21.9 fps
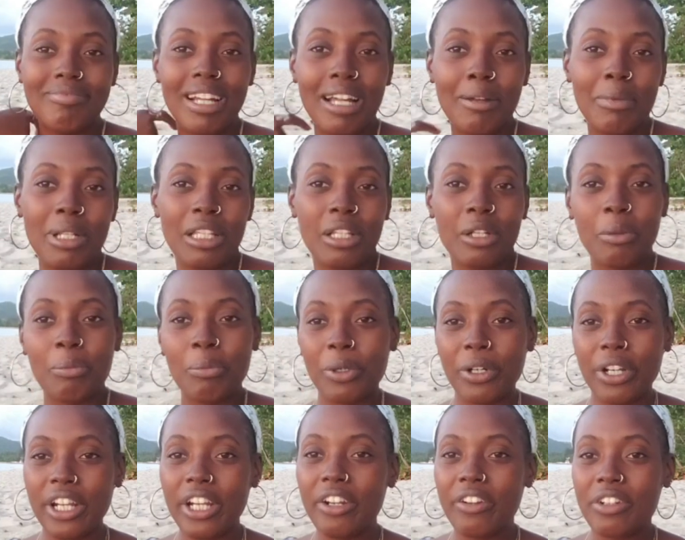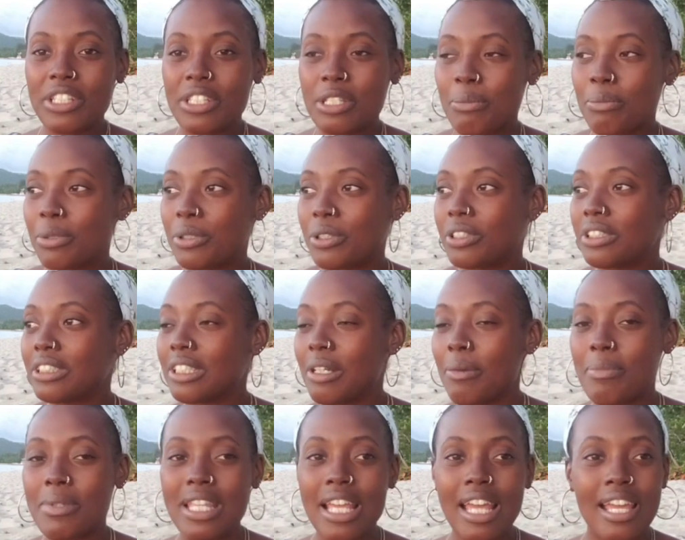a little more irritable
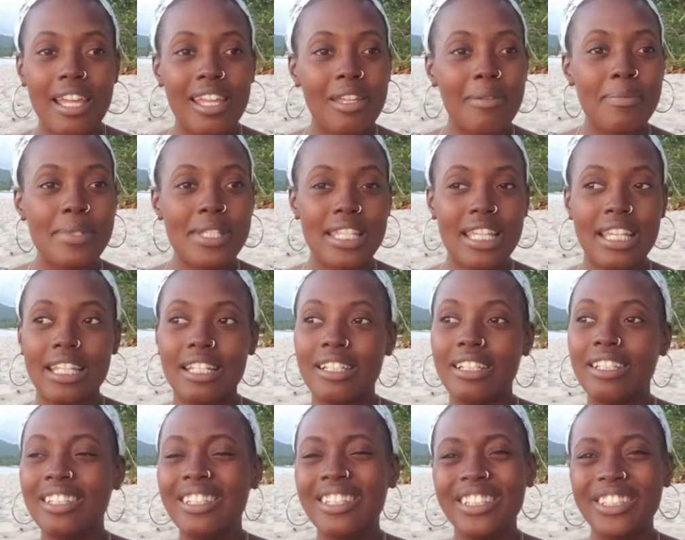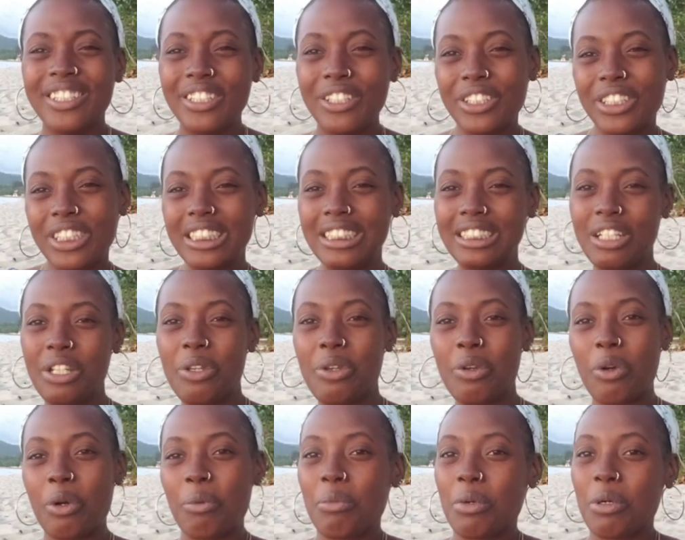sometimes, and you know, just the
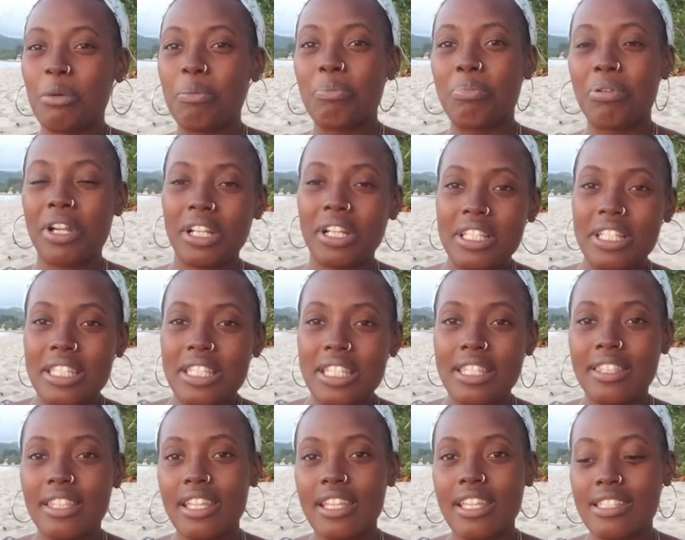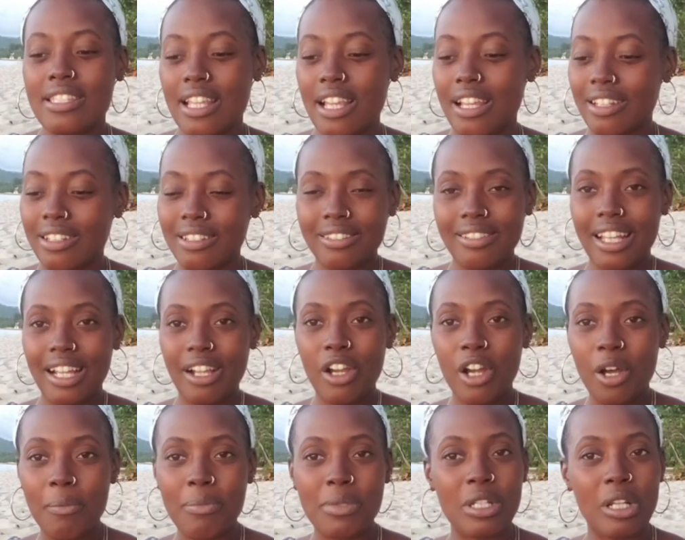normal pregnancy things
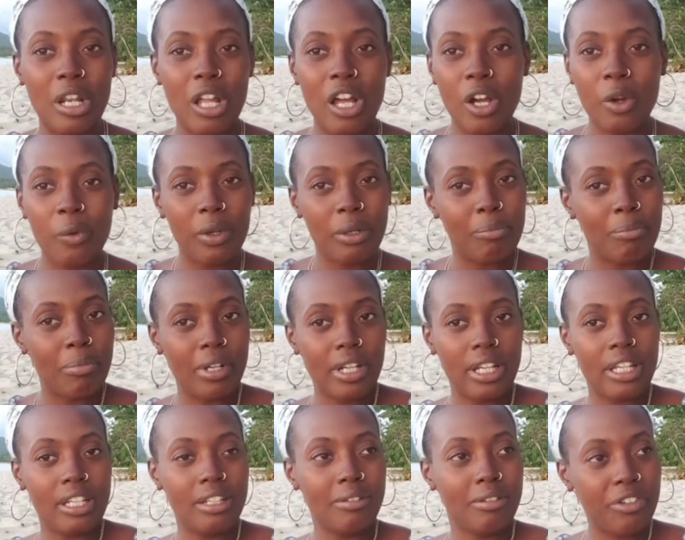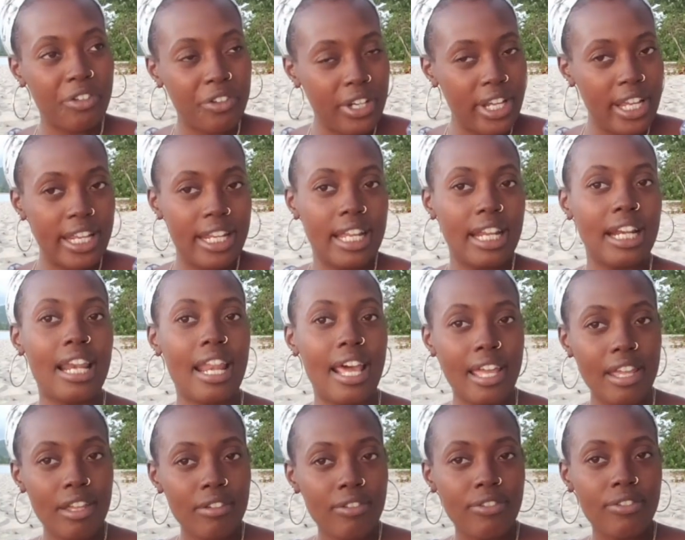that comes along with creating
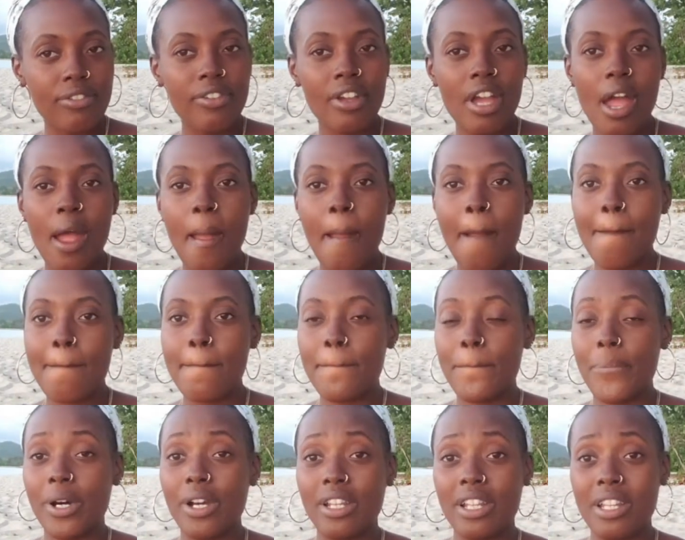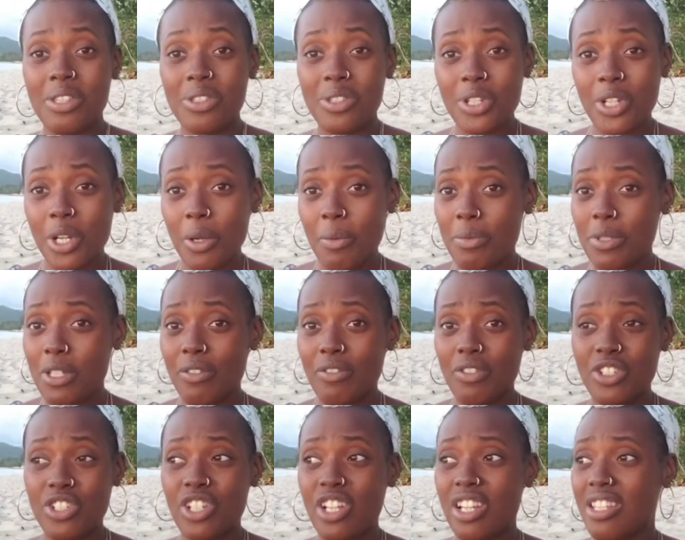life. But in terms
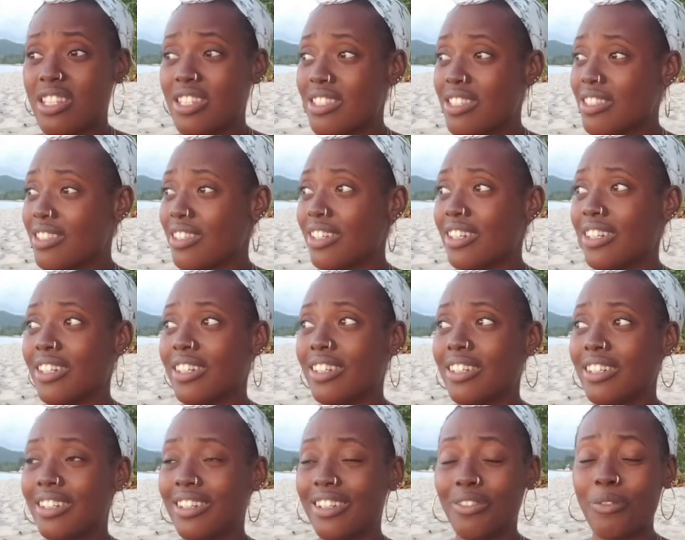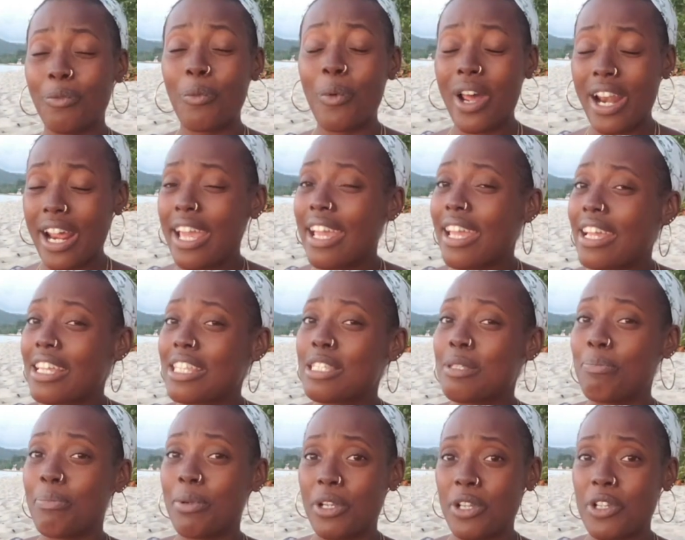of just the what I
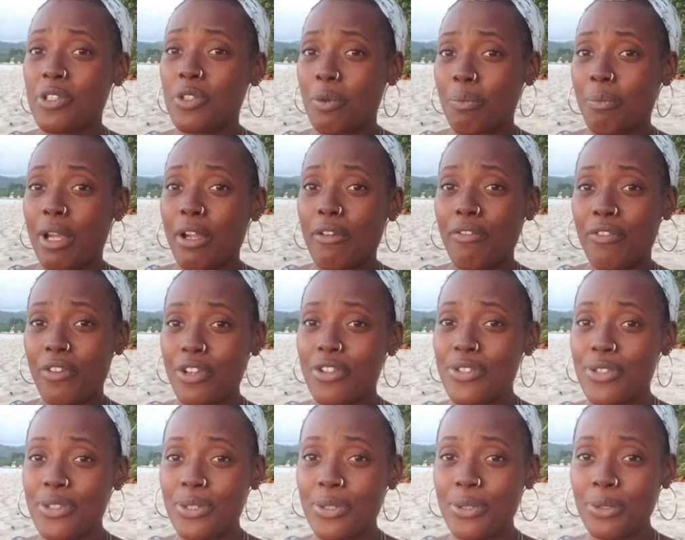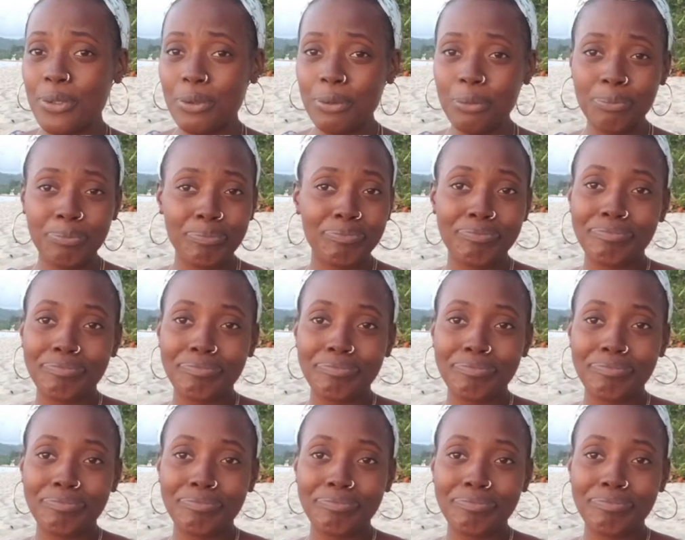experienced with my first two,